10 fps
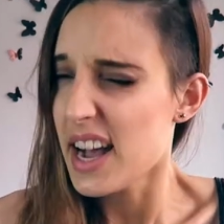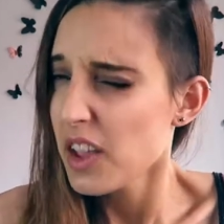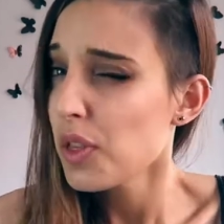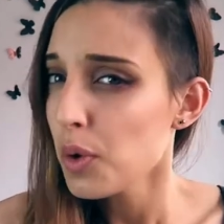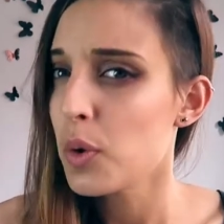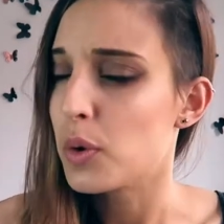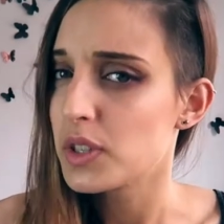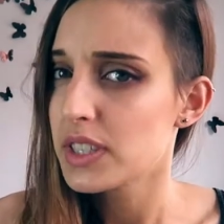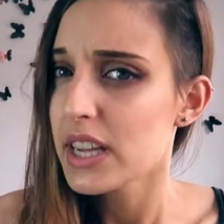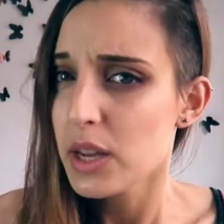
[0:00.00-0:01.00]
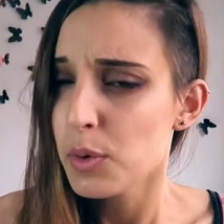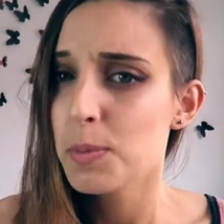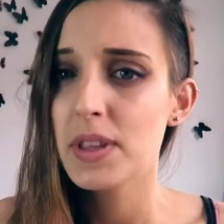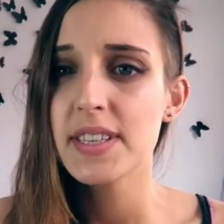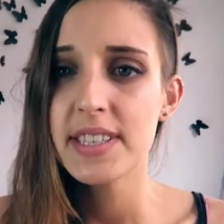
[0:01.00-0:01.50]
I thought it would
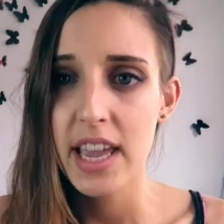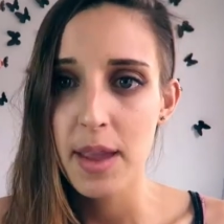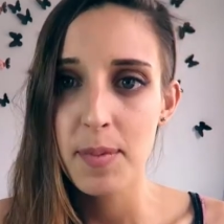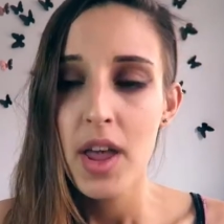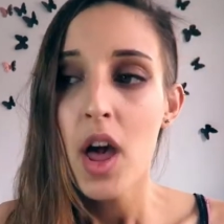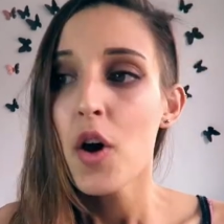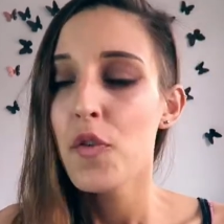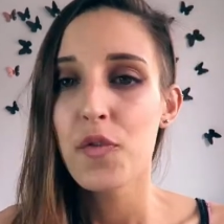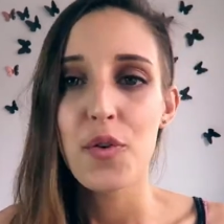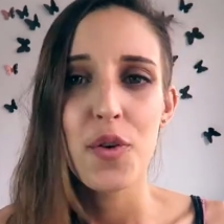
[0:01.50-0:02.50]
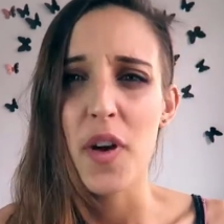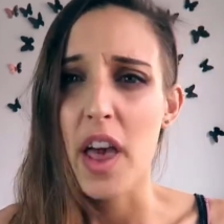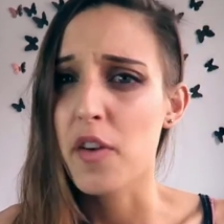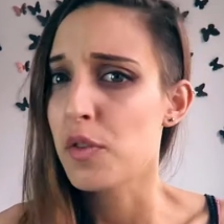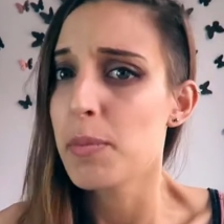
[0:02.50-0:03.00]
be the same for
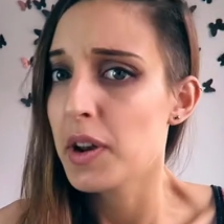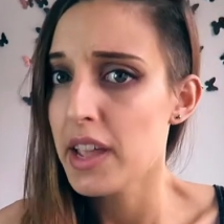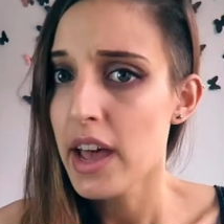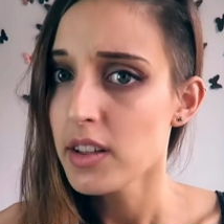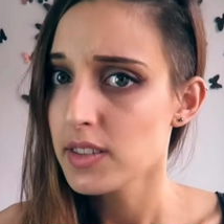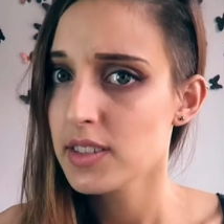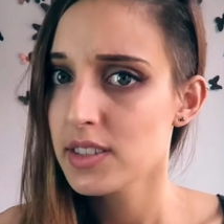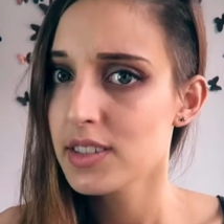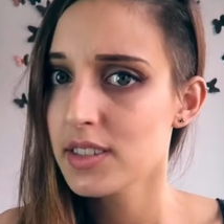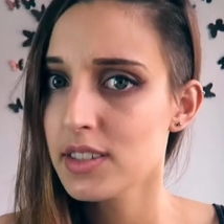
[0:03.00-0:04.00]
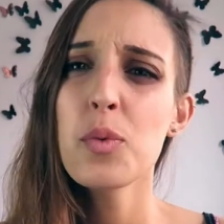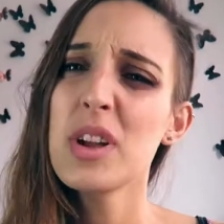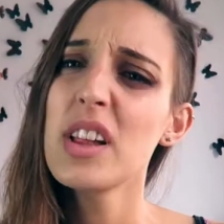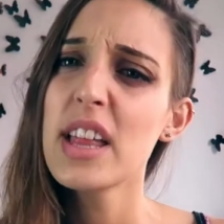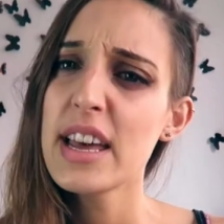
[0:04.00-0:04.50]
everybody else. Until I
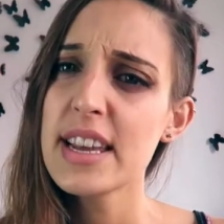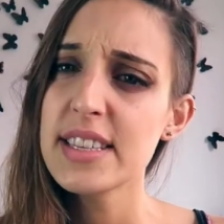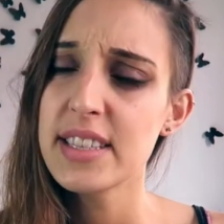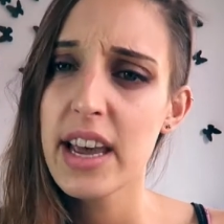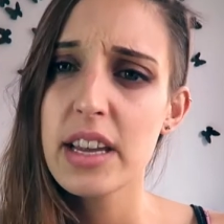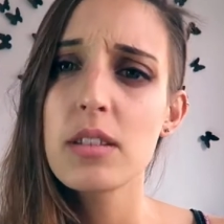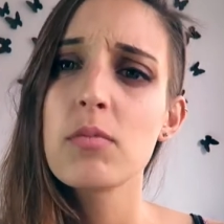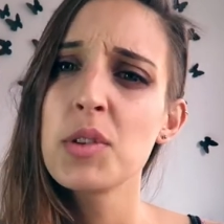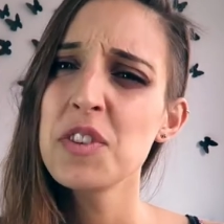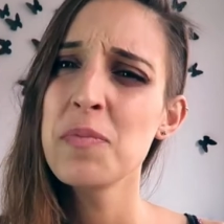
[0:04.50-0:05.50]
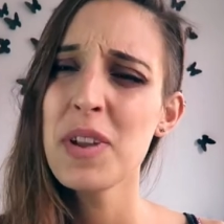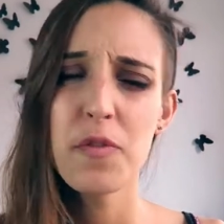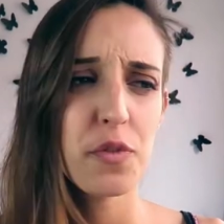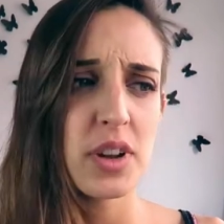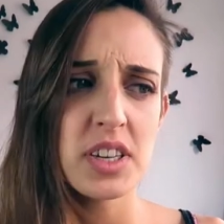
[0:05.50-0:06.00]
realized that most of my
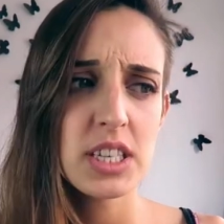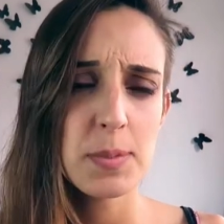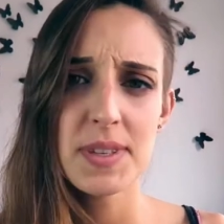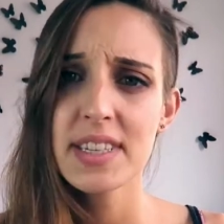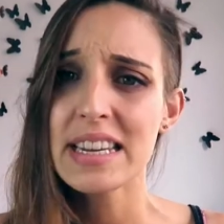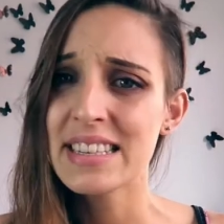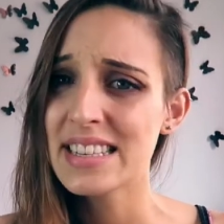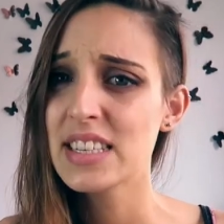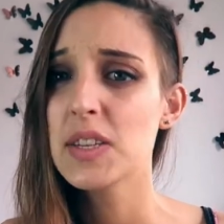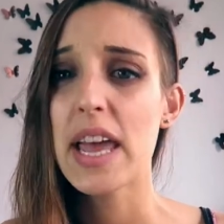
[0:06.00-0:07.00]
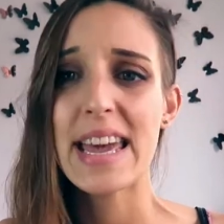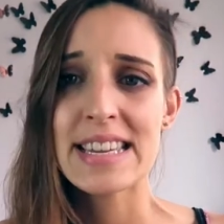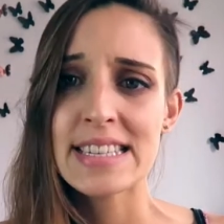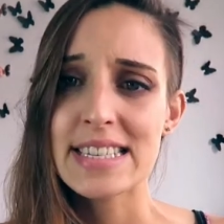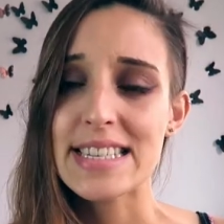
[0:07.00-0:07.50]
friendships tended to
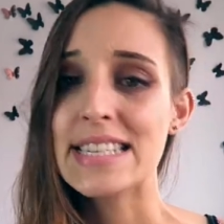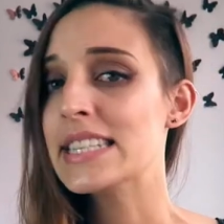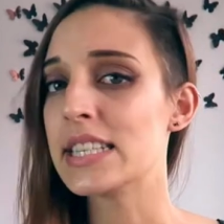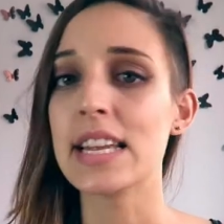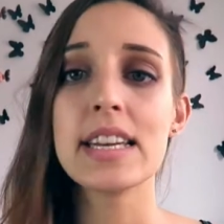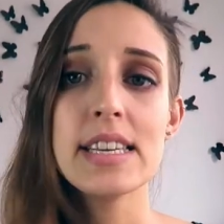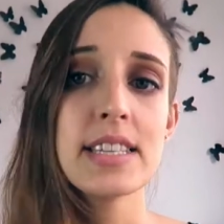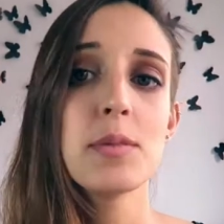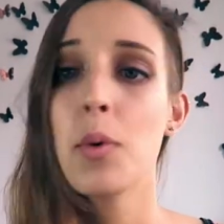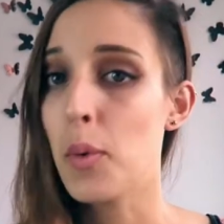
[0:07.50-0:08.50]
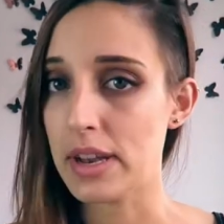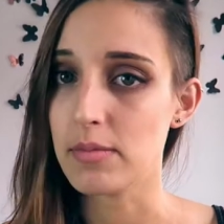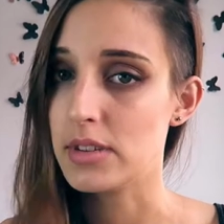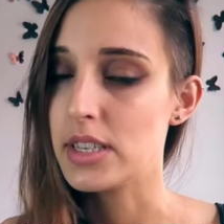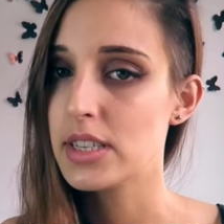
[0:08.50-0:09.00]
end in a
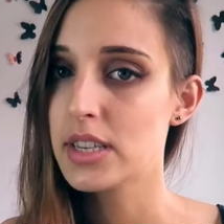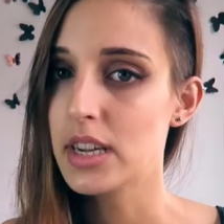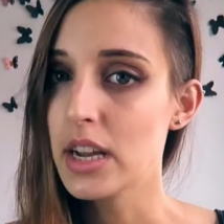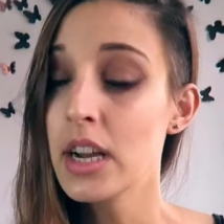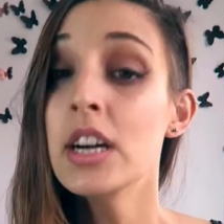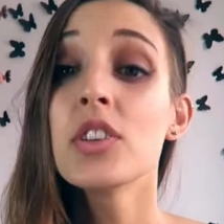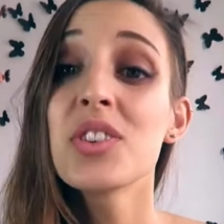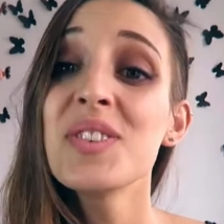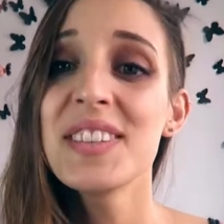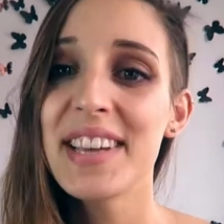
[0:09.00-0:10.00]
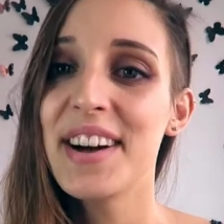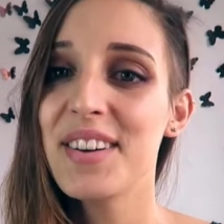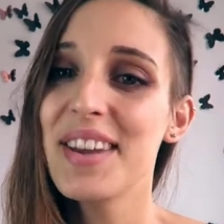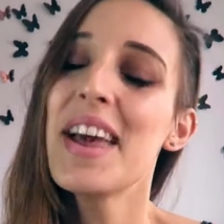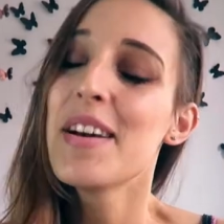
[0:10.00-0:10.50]
disappointment. Turns
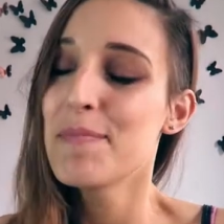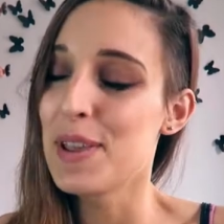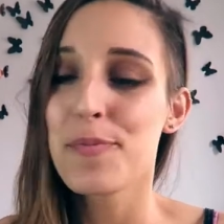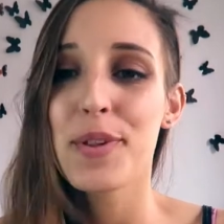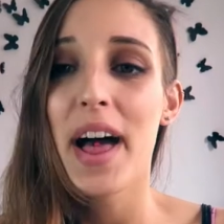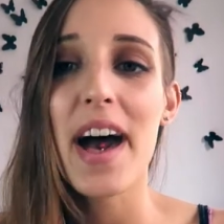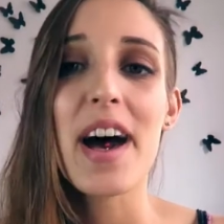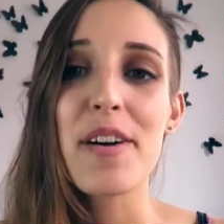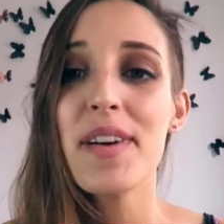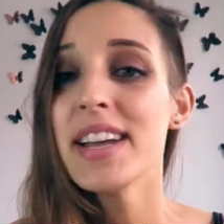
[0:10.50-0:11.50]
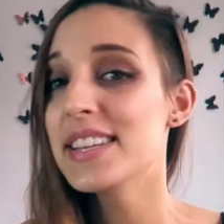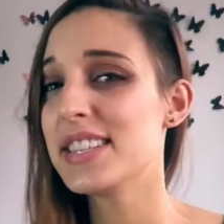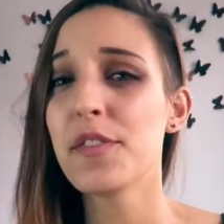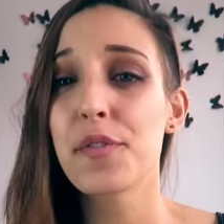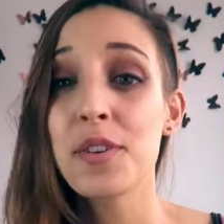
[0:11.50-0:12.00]
out people have
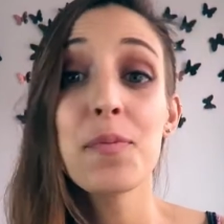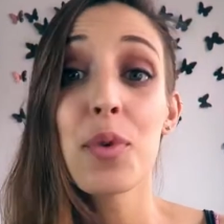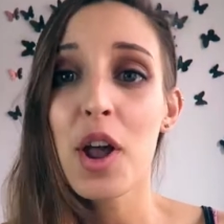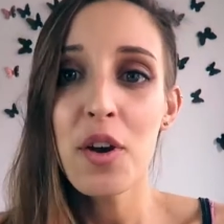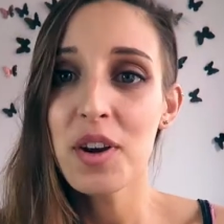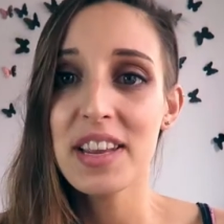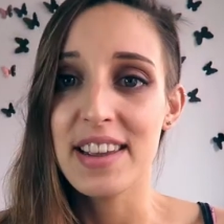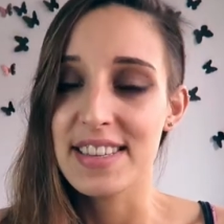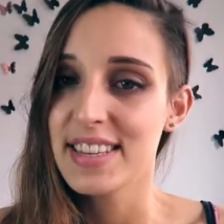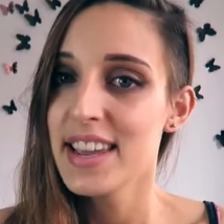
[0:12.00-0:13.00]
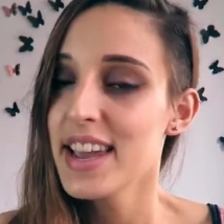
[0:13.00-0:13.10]
different priorities.